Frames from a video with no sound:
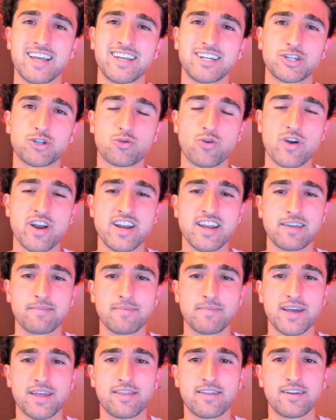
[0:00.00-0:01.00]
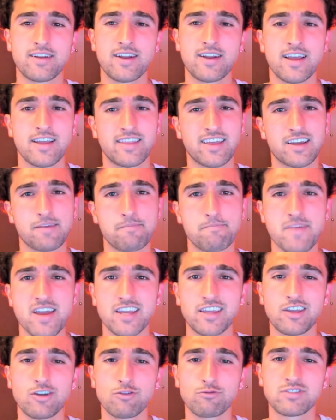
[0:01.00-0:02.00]
trading method that can
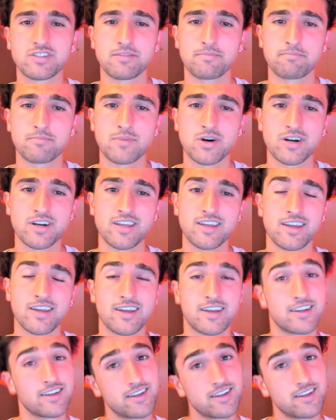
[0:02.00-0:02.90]
make you some money,